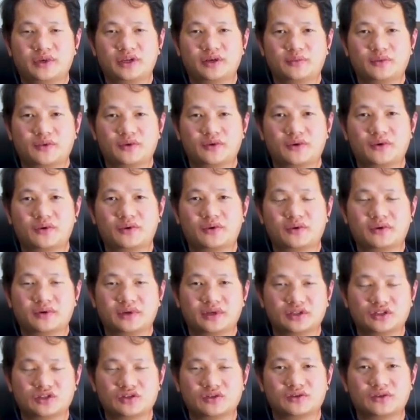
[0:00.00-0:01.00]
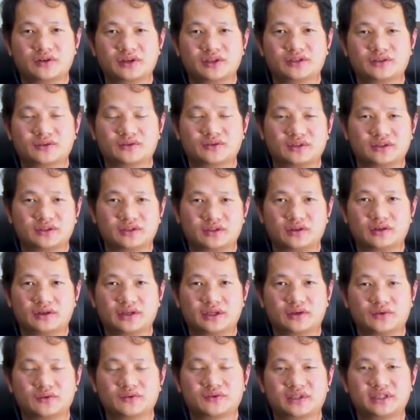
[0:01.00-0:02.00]
people join to the
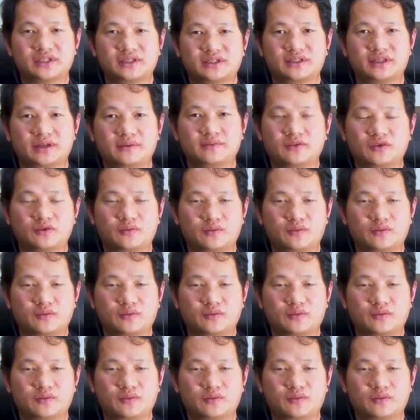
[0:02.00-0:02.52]
ecosystem,